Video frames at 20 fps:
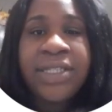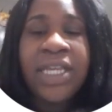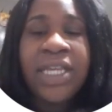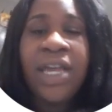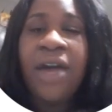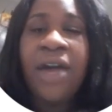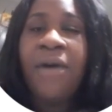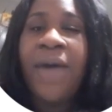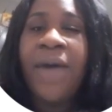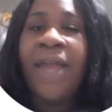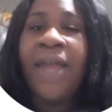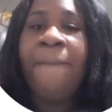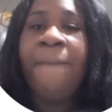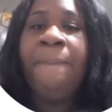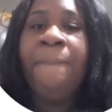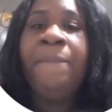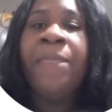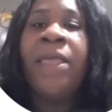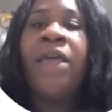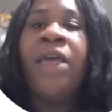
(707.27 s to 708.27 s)
CoA
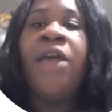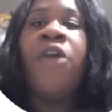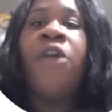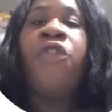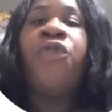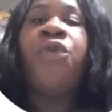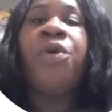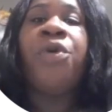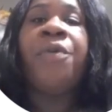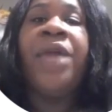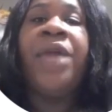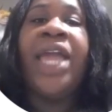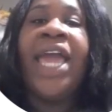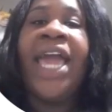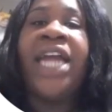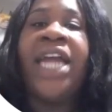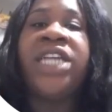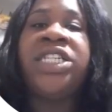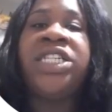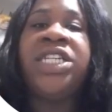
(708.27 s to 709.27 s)
through a
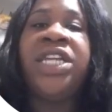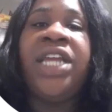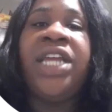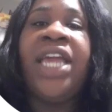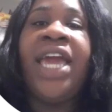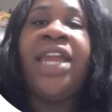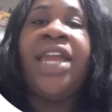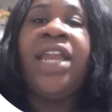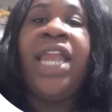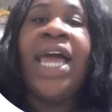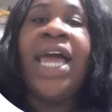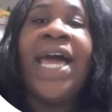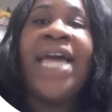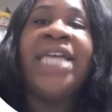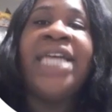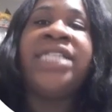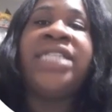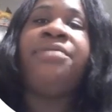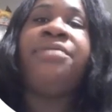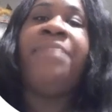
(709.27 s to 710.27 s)
reaction
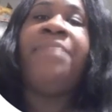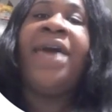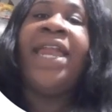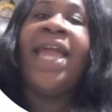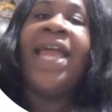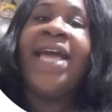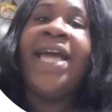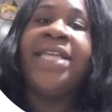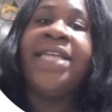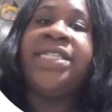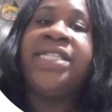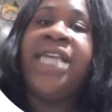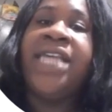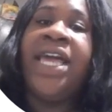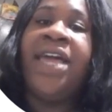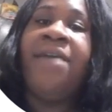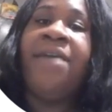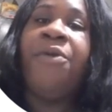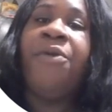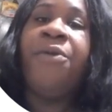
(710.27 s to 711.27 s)
catalyzed by the
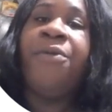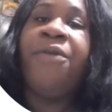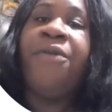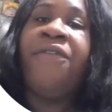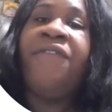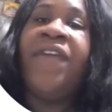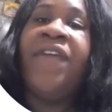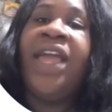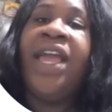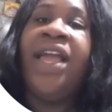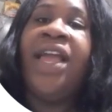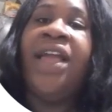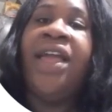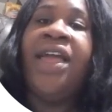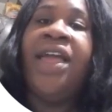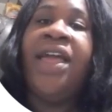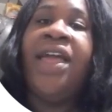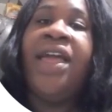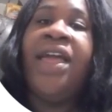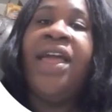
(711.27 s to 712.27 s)
enzyme pyruvate
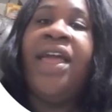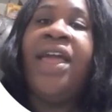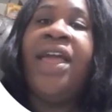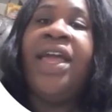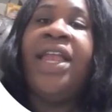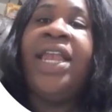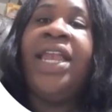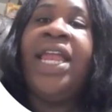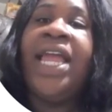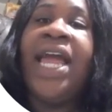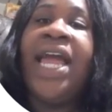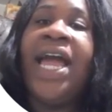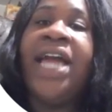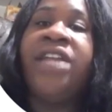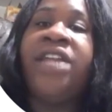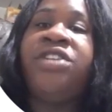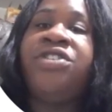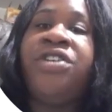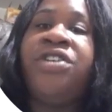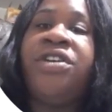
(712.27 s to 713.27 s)

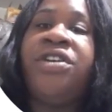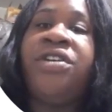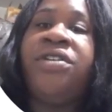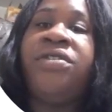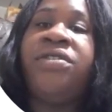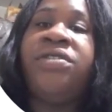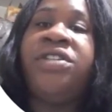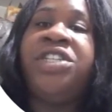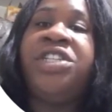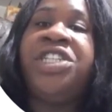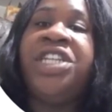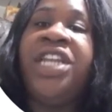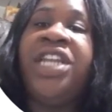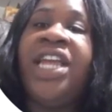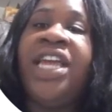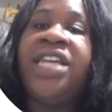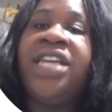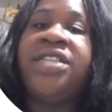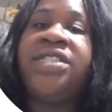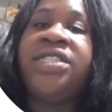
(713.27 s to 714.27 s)

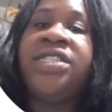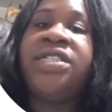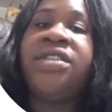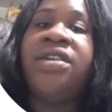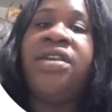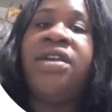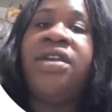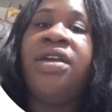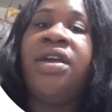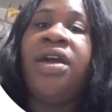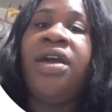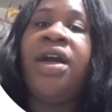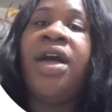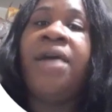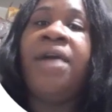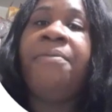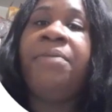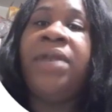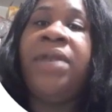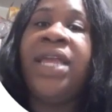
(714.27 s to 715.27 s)
dehydrogenase
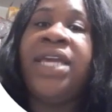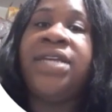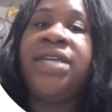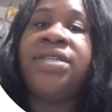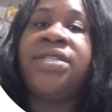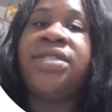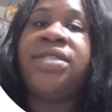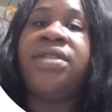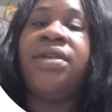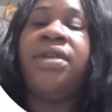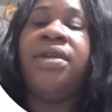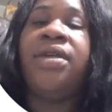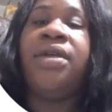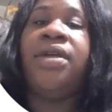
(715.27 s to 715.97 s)
complex,